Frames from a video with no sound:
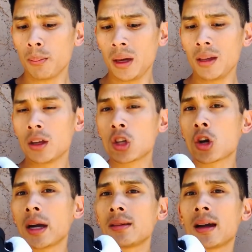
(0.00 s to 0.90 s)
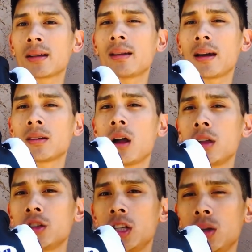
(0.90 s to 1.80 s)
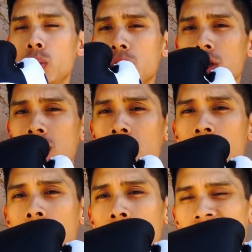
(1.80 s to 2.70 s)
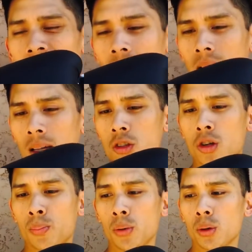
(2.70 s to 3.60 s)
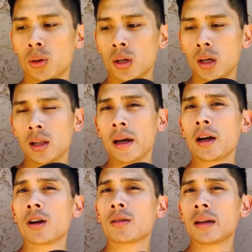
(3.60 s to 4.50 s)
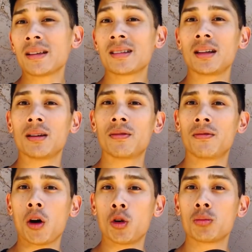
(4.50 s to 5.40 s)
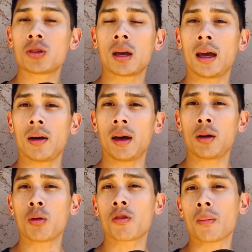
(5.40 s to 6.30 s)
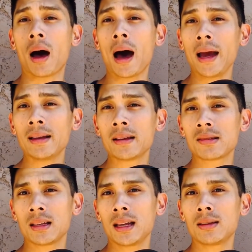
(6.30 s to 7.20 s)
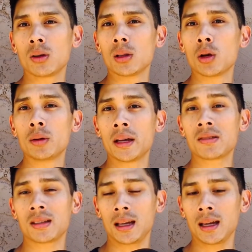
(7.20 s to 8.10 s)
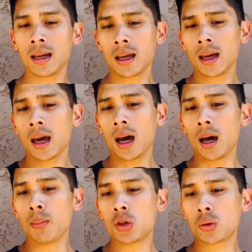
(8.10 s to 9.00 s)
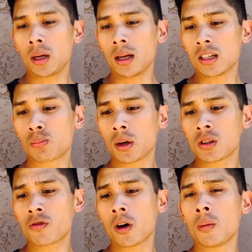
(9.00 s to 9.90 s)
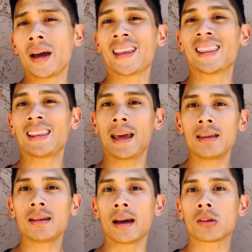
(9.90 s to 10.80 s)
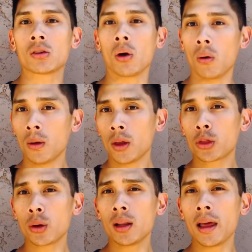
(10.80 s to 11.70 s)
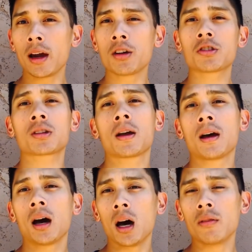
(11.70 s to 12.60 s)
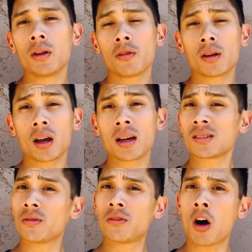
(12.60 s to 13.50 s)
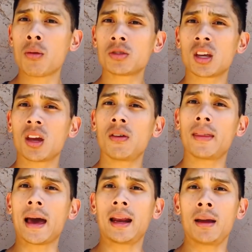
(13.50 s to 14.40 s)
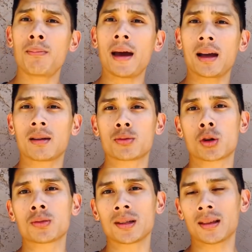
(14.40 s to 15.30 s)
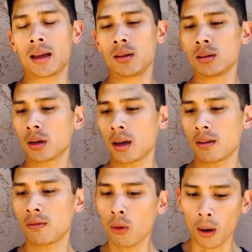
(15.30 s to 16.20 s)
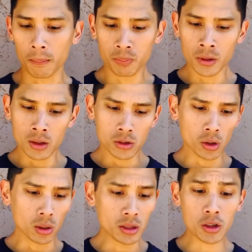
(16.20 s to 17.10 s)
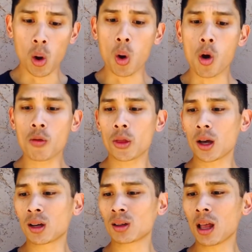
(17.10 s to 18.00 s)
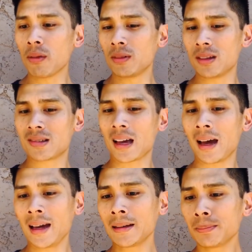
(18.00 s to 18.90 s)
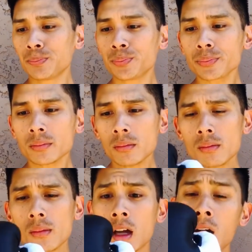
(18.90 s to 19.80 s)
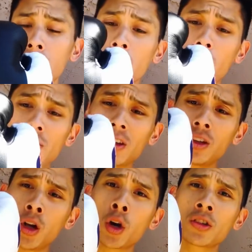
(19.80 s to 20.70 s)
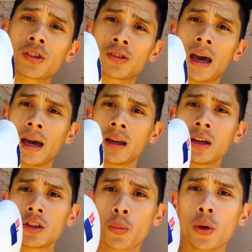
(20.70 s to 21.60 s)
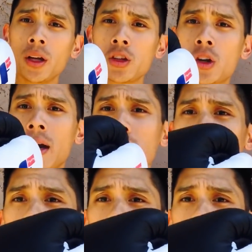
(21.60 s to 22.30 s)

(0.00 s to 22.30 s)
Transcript: being the Tri-Tech technology, which is basically a triple layer density of foams, anywhere from a high density to a low density, between a sponge foam and latex. So three layers of different kinds of foams to give you that impact absorption that we're looking for. So let's go over the glove design. The first thing you notice is that it's a pretty attractive